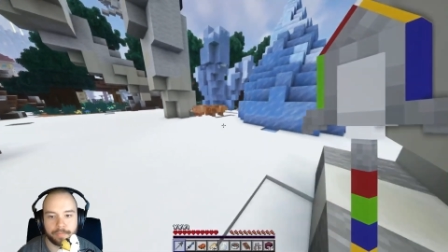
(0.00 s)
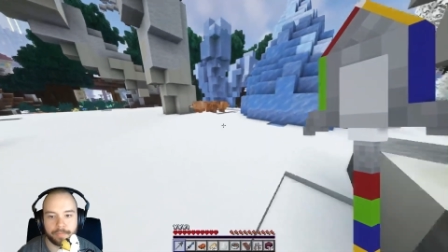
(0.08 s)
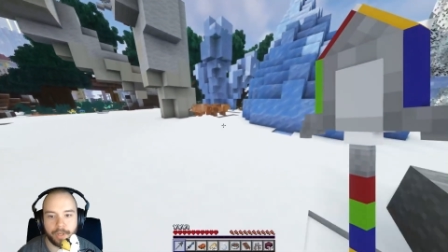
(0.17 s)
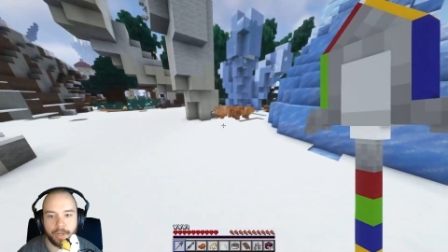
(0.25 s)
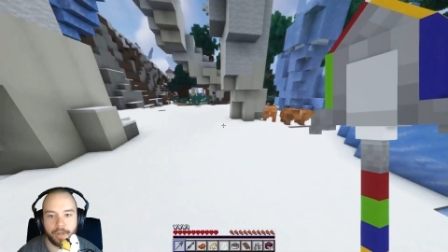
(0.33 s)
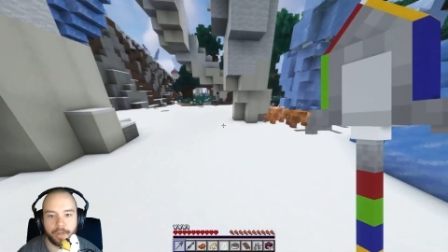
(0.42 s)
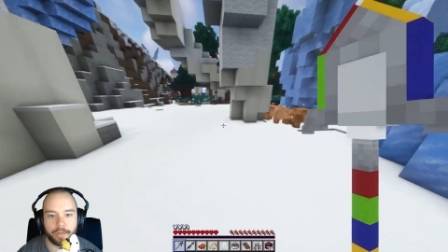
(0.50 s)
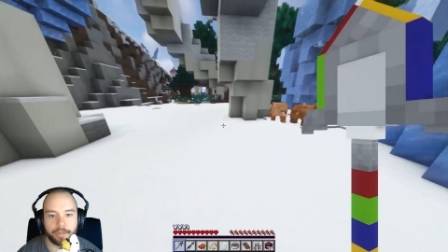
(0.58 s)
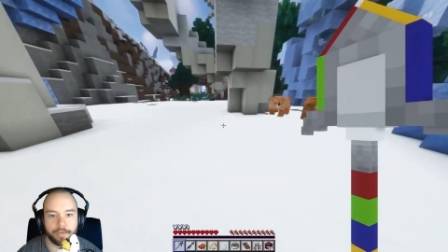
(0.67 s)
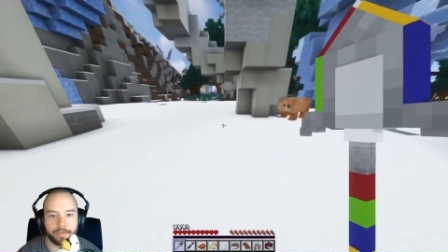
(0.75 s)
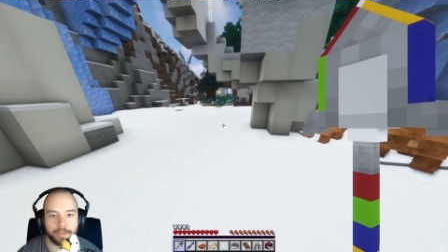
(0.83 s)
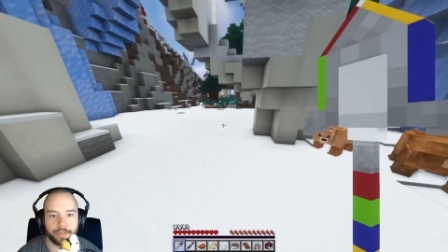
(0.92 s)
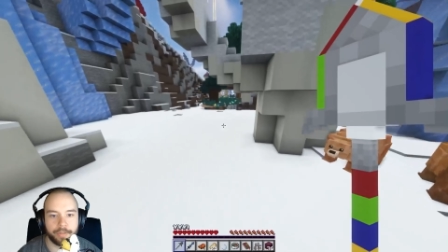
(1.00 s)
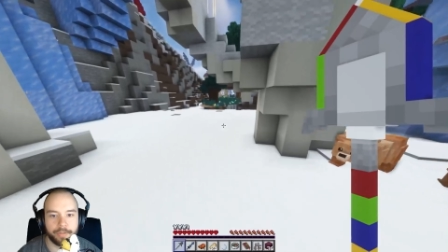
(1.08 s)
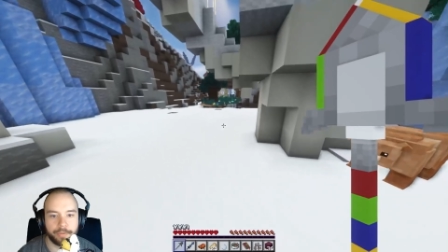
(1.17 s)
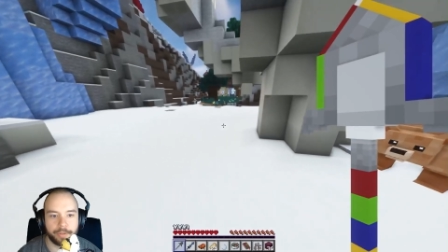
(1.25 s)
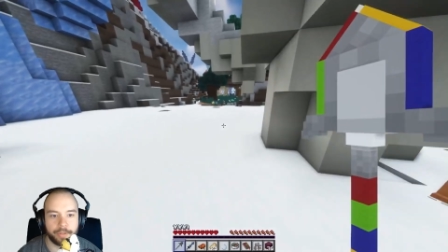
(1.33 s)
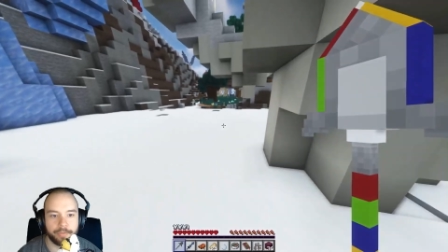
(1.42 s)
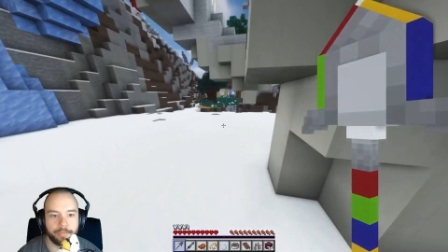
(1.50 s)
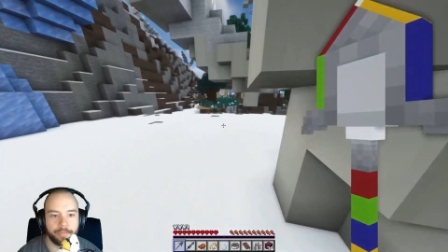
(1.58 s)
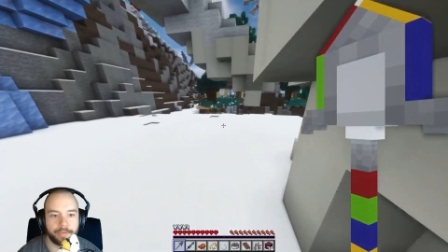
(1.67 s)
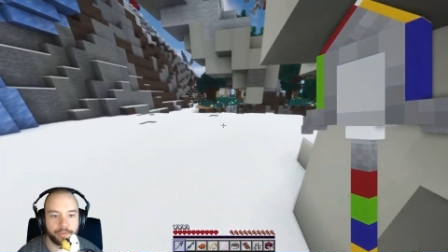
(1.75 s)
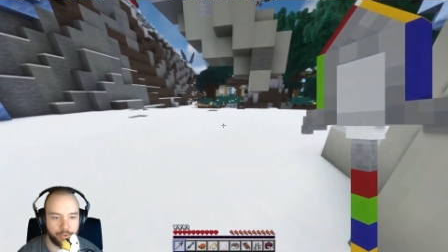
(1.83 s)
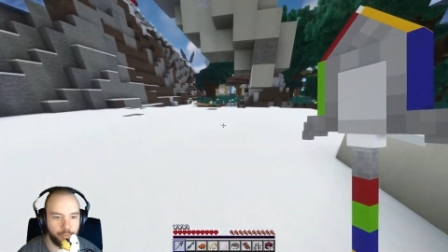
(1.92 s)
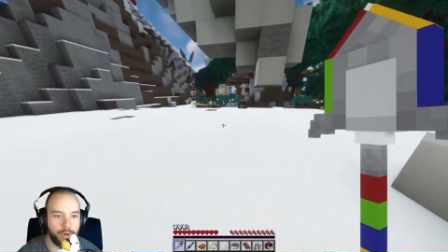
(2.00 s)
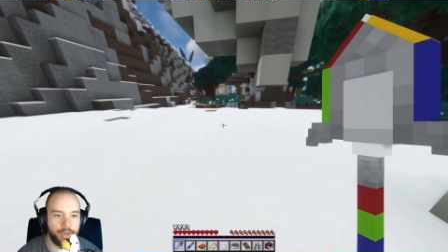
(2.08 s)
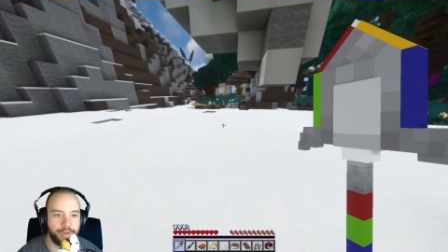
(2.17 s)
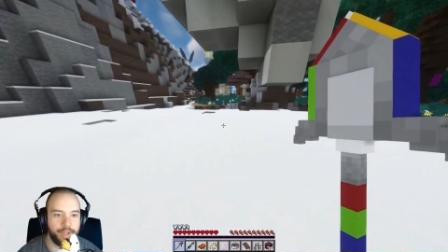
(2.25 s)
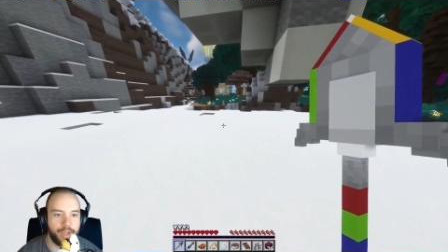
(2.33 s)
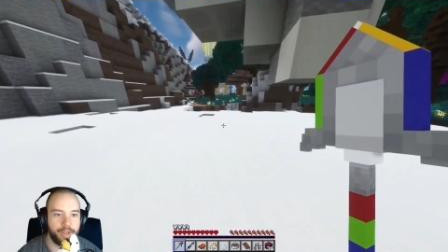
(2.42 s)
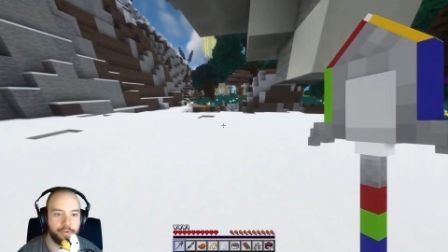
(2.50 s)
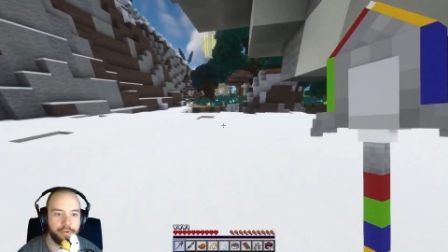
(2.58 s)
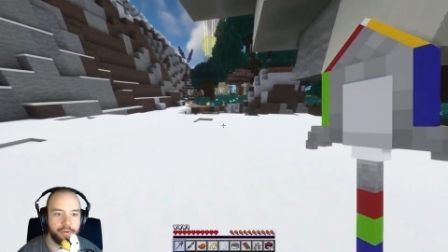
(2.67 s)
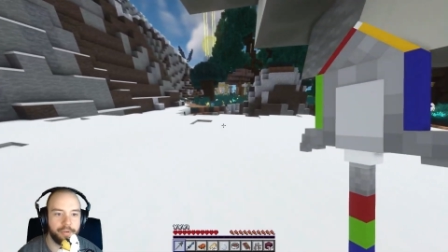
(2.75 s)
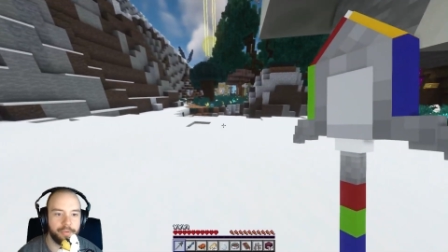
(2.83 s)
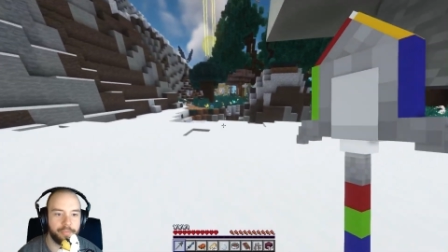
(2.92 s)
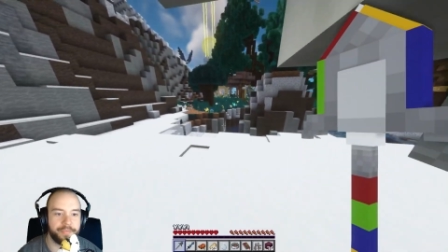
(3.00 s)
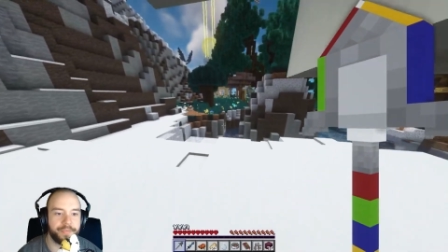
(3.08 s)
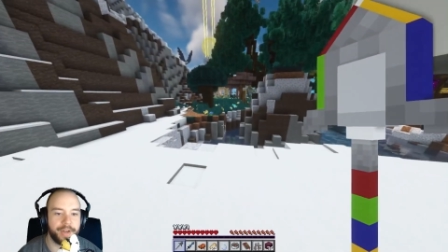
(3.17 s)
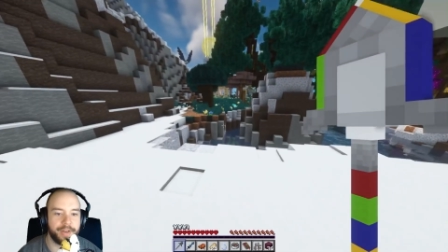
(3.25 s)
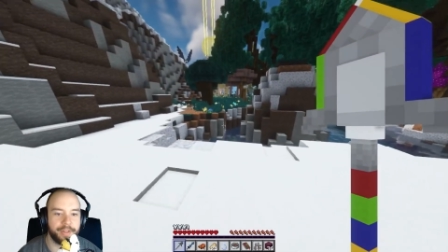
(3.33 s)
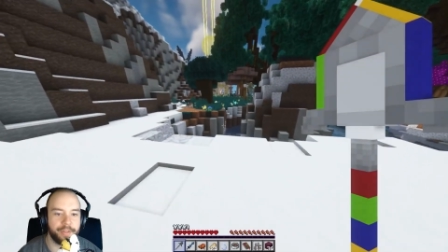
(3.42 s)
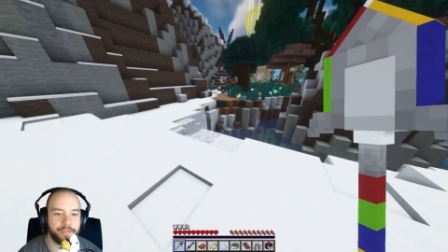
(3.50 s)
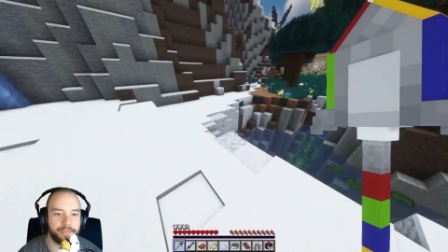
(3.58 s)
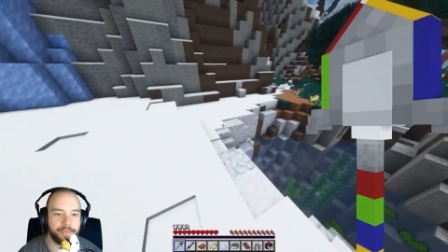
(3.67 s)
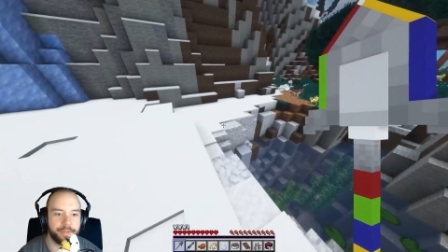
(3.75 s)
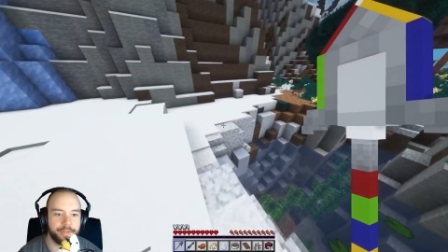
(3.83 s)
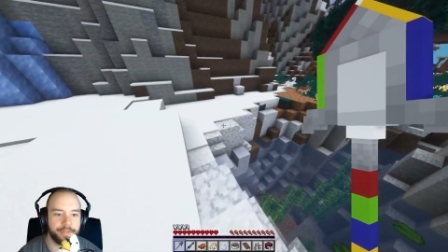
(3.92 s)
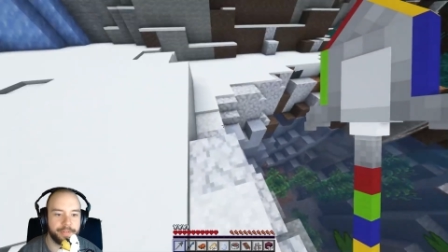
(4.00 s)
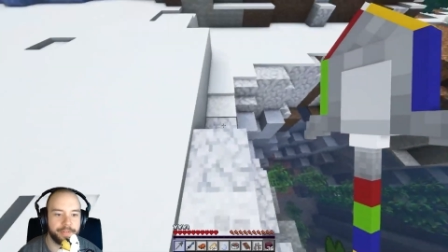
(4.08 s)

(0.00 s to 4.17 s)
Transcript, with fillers: Oh, okay, okay. So yeah. you won that? Grabbing all that. We find another thing.